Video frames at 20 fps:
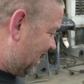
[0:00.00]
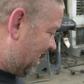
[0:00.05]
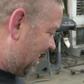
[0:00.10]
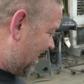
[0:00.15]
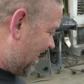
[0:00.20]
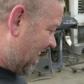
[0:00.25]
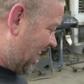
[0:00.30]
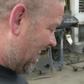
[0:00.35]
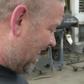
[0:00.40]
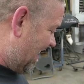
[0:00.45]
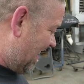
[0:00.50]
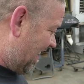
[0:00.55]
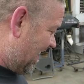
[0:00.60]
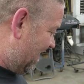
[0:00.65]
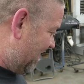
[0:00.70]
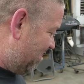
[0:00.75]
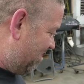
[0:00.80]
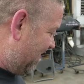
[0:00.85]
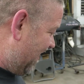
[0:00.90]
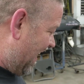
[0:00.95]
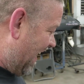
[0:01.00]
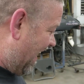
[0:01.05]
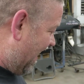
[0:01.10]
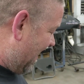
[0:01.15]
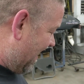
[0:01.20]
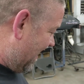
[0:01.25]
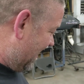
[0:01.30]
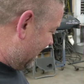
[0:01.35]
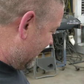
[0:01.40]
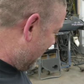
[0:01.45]
Oh
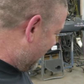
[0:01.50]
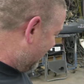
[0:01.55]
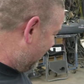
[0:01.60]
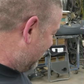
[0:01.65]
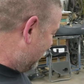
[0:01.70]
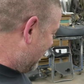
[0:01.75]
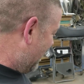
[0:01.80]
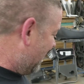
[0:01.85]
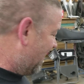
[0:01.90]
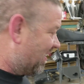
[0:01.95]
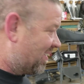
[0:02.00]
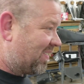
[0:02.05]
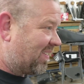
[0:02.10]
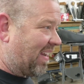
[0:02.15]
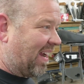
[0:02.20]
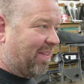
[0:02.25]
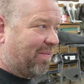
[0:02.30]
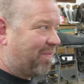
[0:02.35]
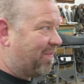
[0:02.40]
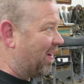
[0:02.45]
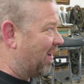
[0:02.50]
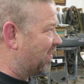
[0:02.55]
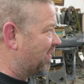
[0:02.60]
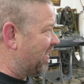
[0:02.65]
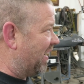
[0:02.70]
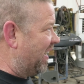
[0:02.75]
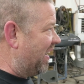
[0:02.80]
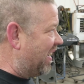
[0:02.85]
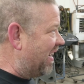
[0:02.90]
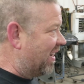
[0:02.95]
man, I
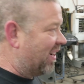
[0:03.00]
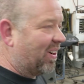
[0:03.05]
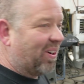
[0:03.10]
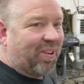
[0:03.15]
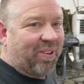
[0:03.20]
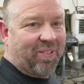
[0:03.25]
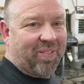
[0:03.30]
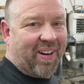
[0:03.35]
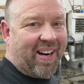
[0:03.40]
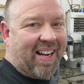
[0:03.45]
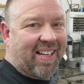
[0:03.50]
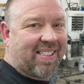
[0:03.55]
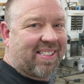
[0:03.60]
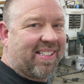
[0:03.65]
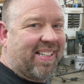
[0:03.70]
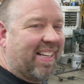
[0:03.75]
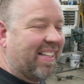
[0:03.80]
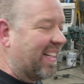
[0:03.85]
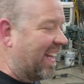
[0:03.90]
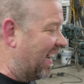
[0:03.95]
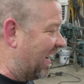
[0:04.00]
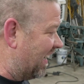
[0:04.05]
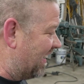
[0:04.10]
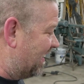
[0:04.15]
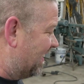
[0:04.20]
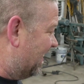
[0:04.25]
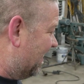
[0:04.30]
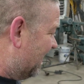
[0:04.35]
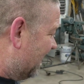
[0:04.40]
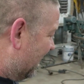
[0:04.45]
felt ill when I seen
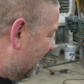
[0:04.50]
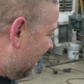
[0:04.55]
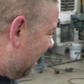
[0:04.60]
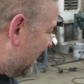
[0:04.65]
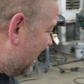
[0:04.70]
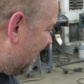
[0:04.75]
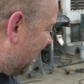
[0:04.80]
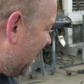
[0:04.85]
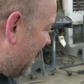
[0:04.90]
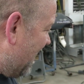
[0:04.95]
that on